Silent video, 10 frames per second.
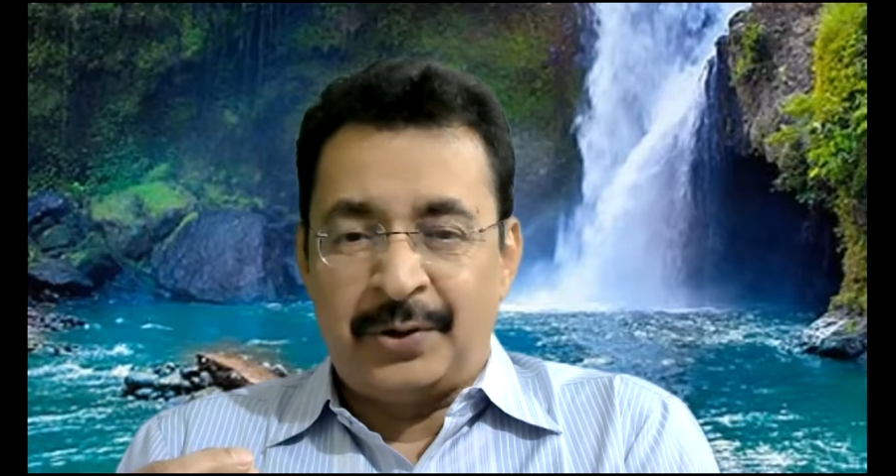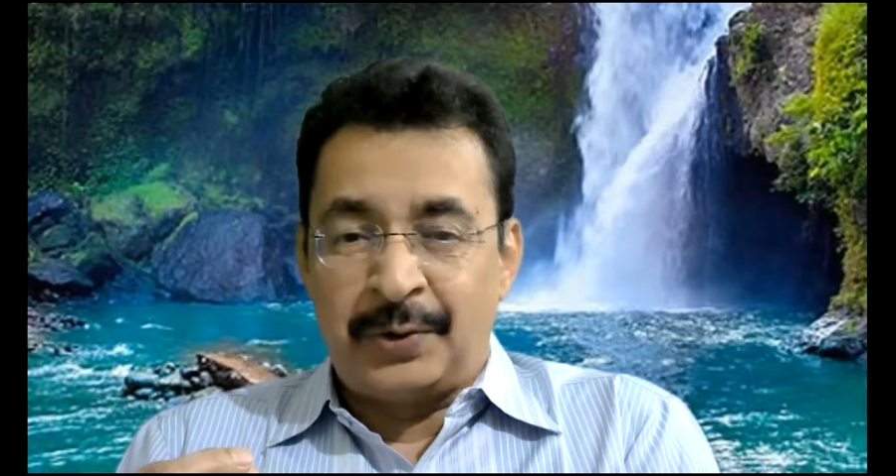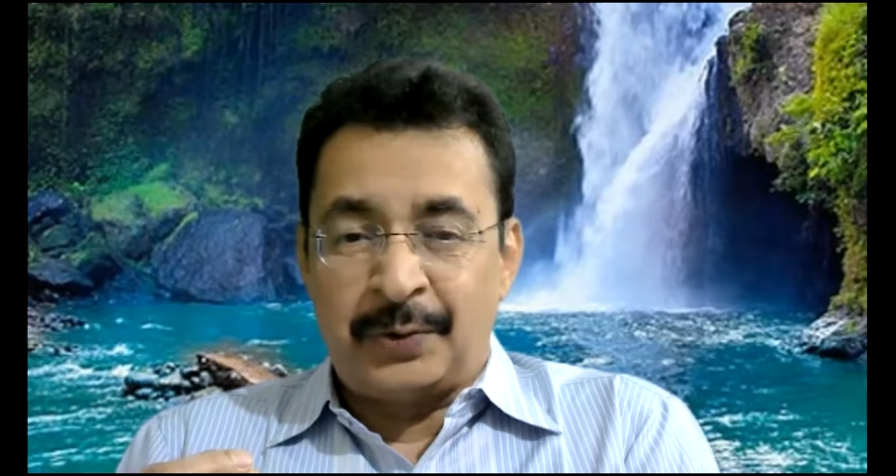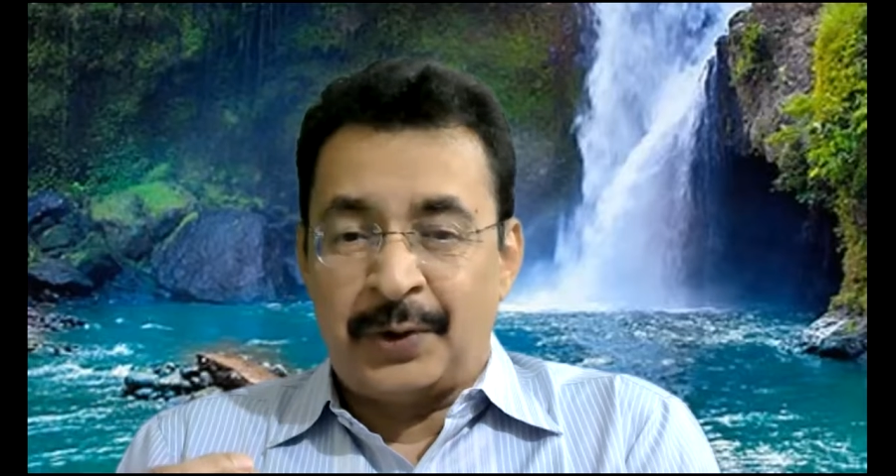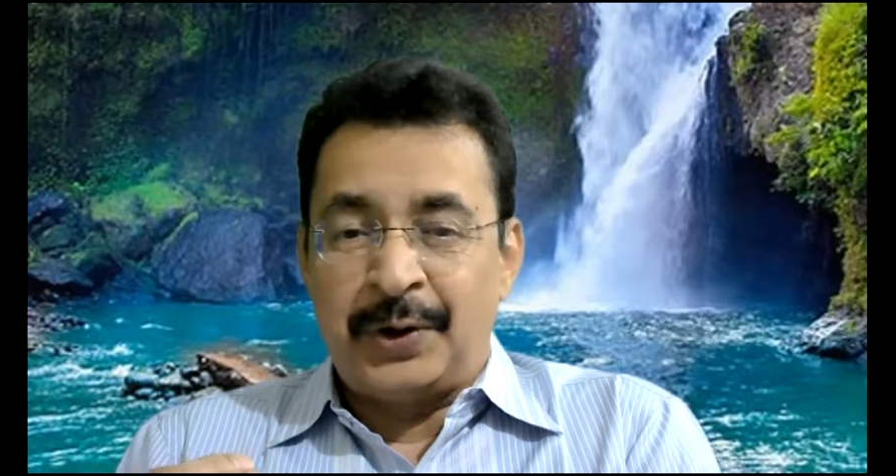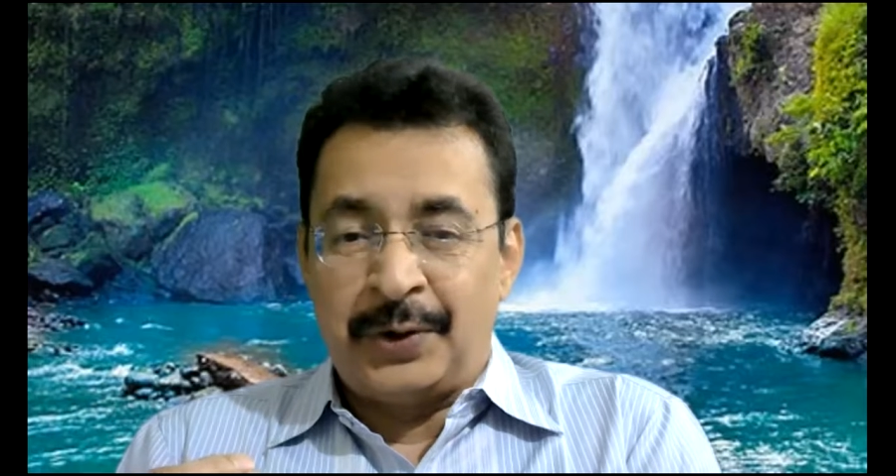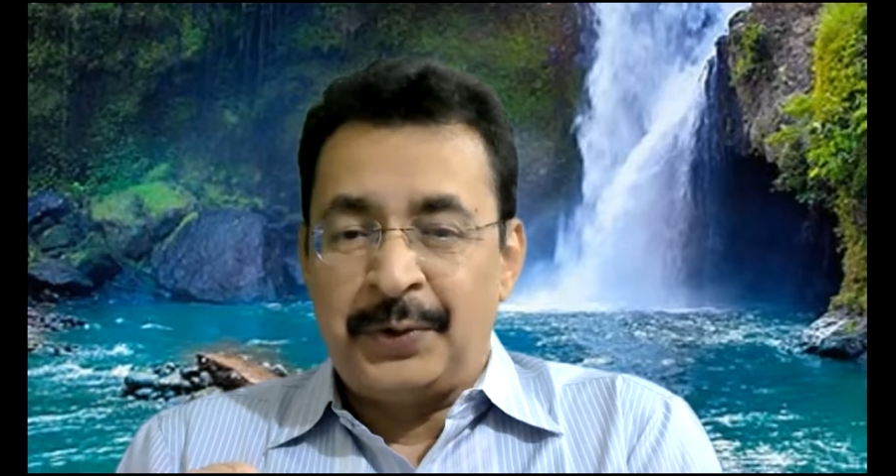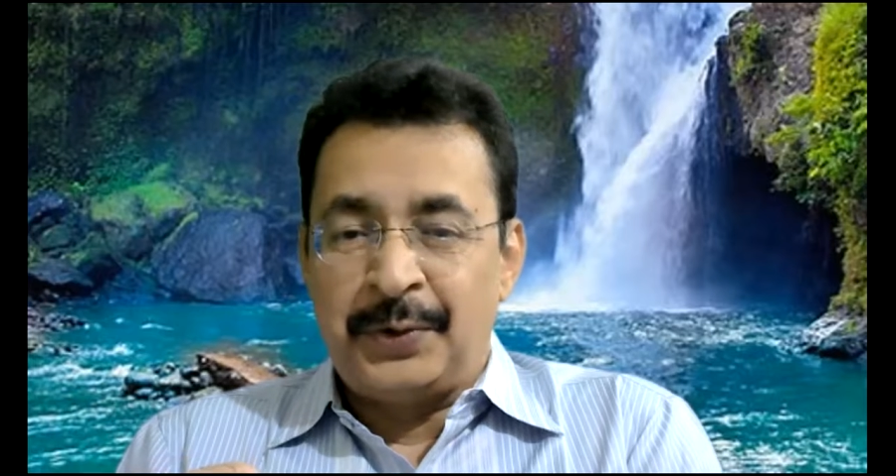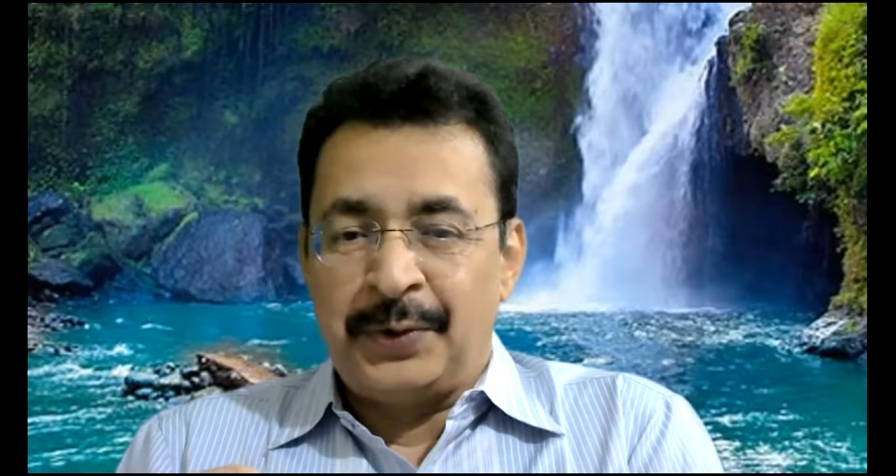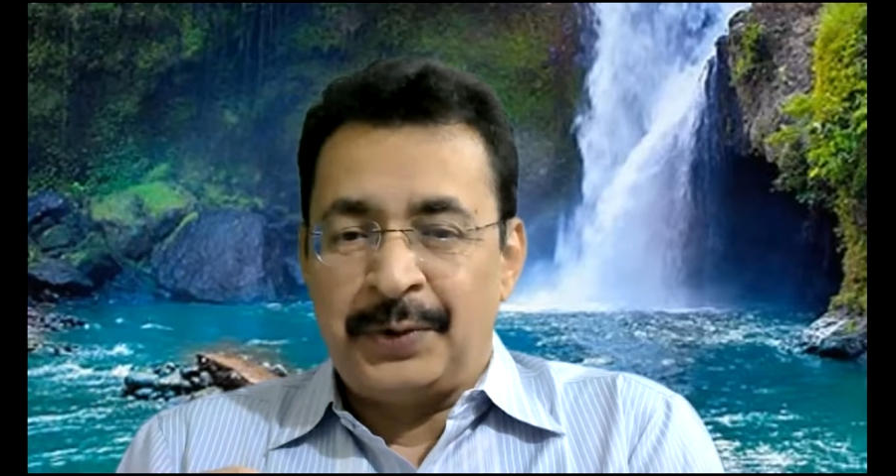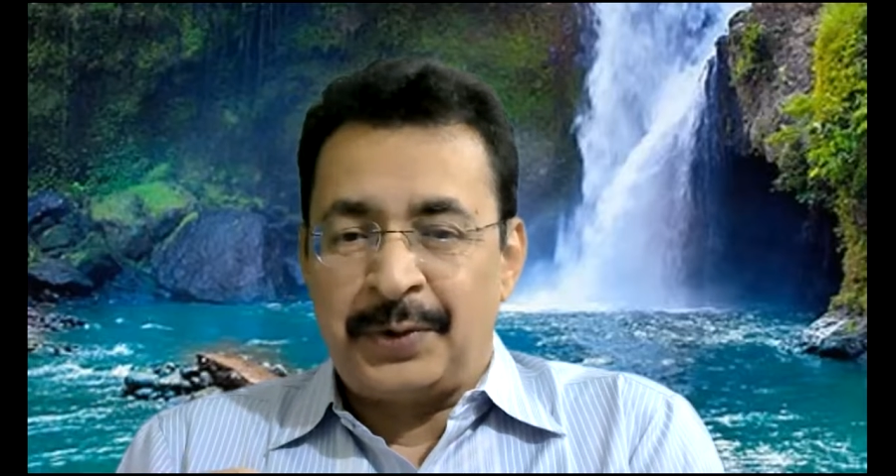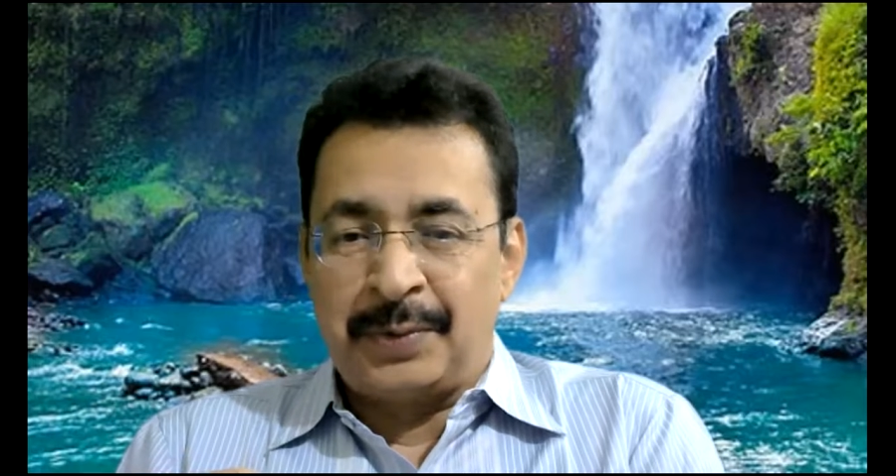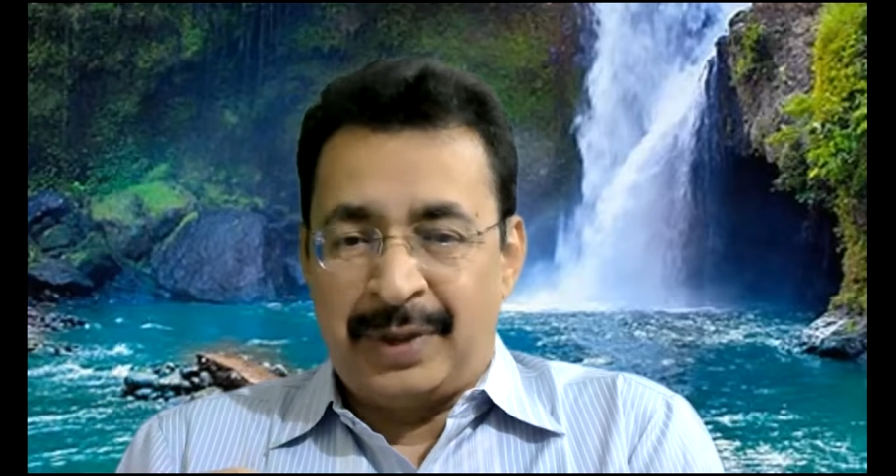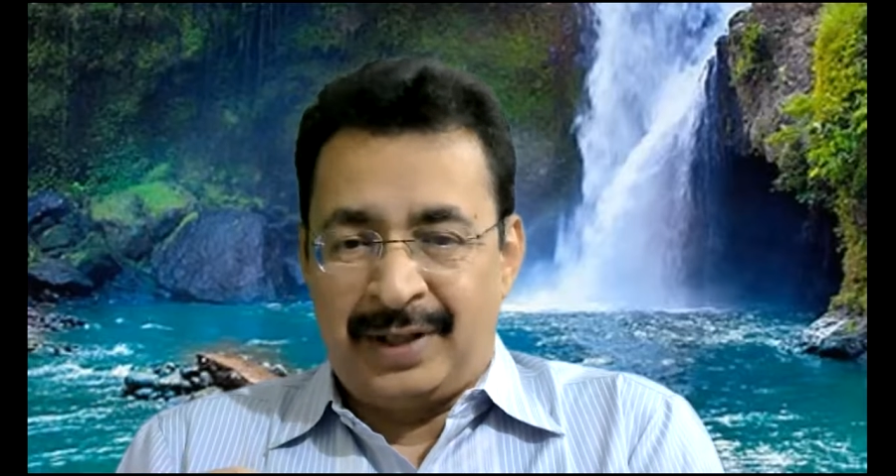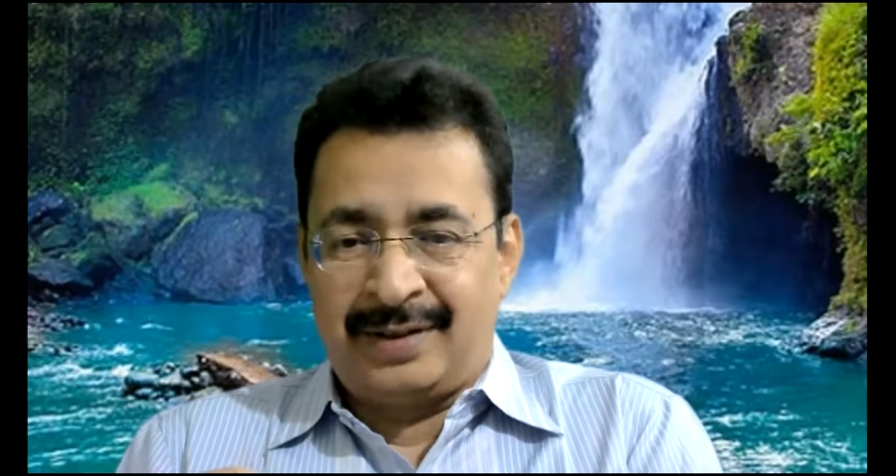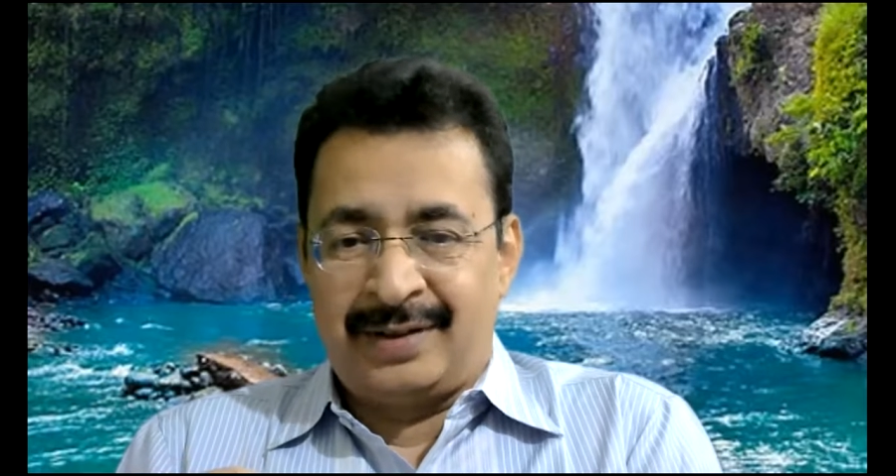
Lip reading: don't want you to be.